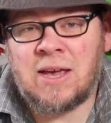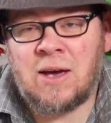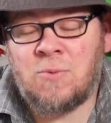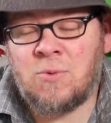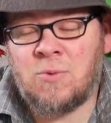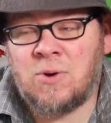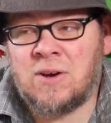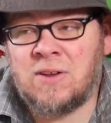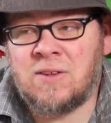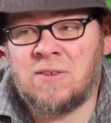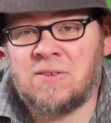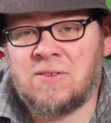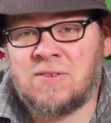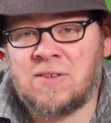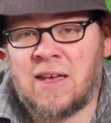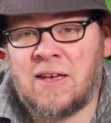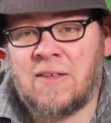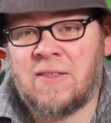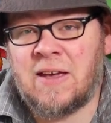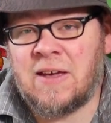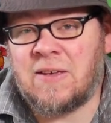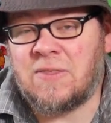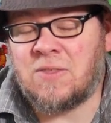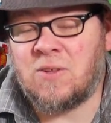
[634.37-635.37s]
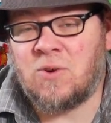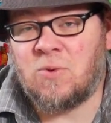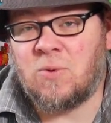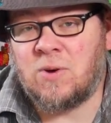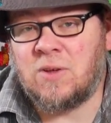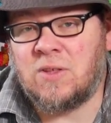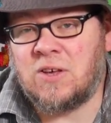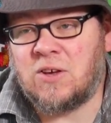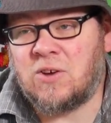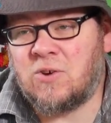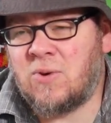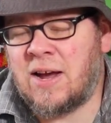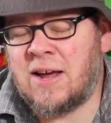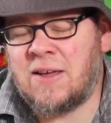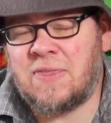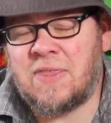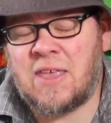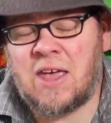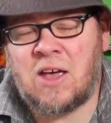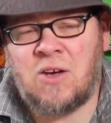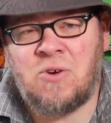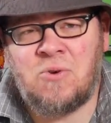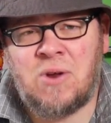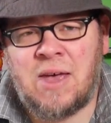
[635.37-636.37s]
I wouldn't say like they're really great.
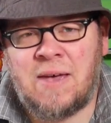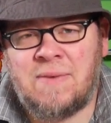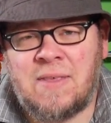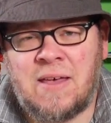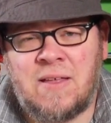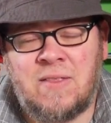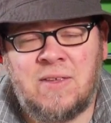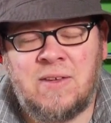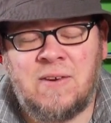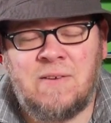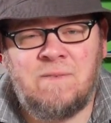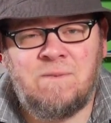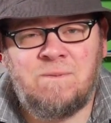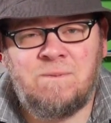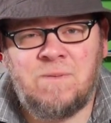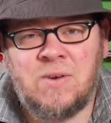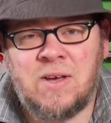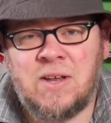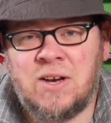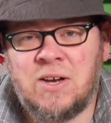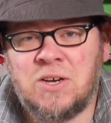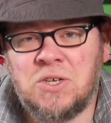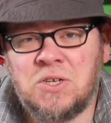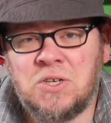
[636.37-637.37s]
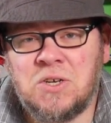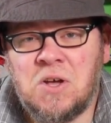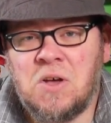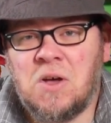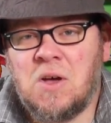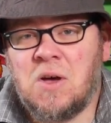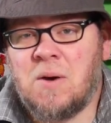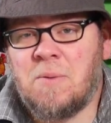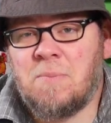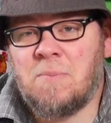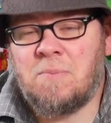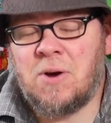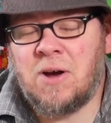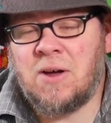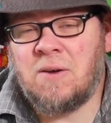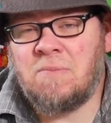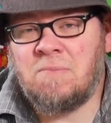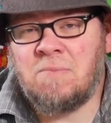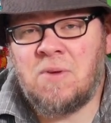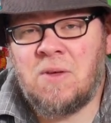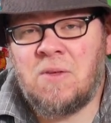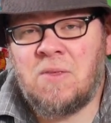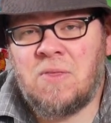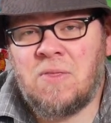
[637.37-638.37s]
They don't have that linen finish,
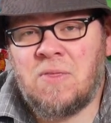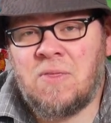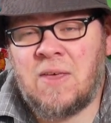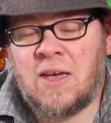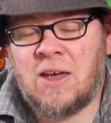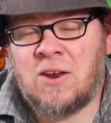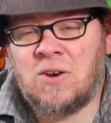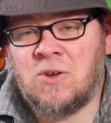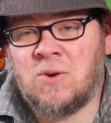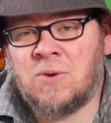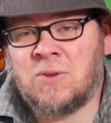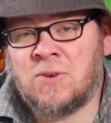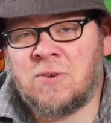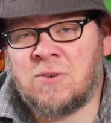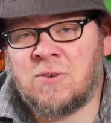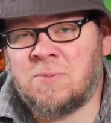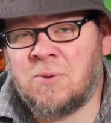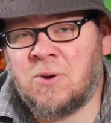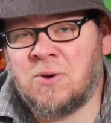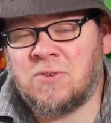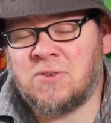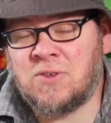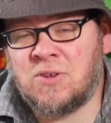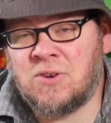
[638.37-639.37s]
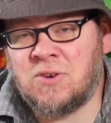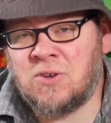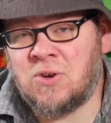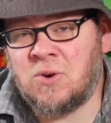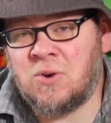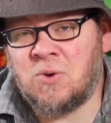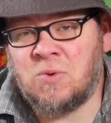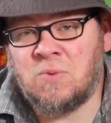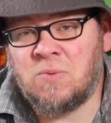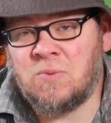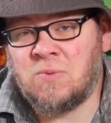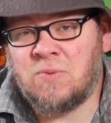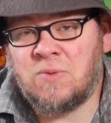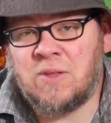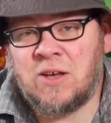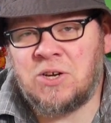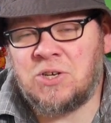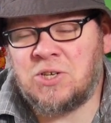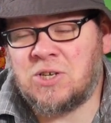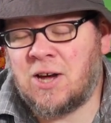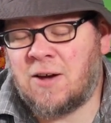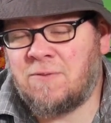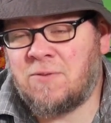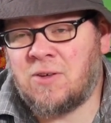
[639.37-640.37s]
but they do what they're supposed to do. They
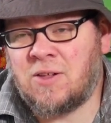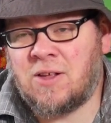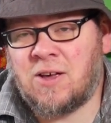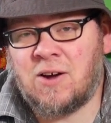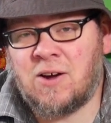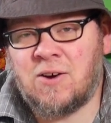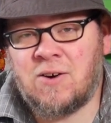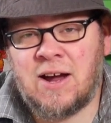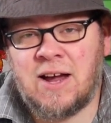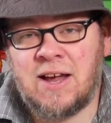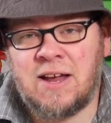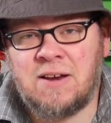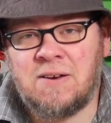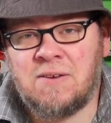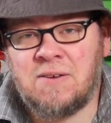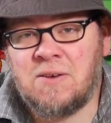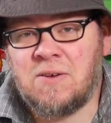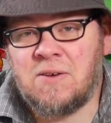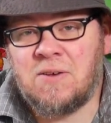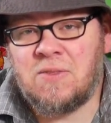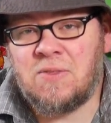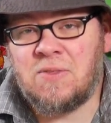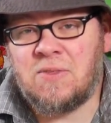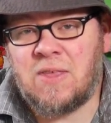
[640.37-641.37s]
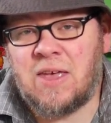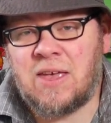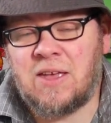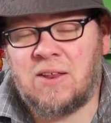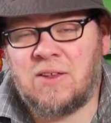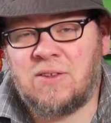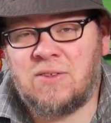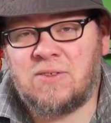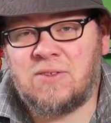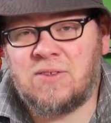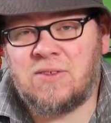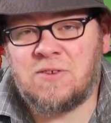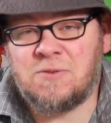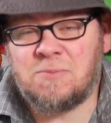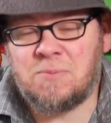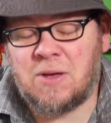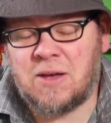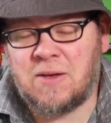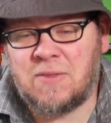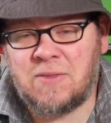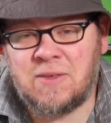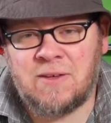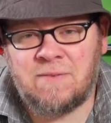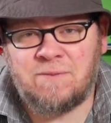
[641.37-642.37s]
shuffle all right. They
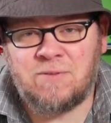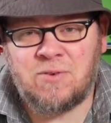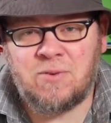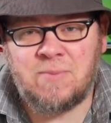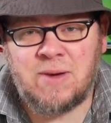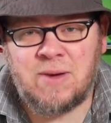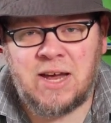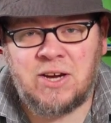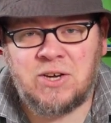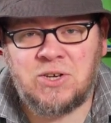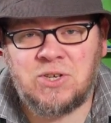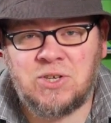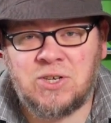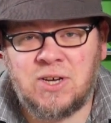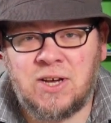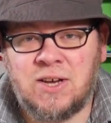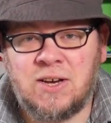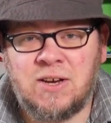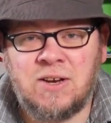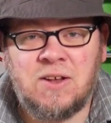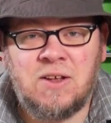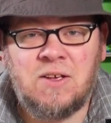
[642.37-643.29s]
display the information.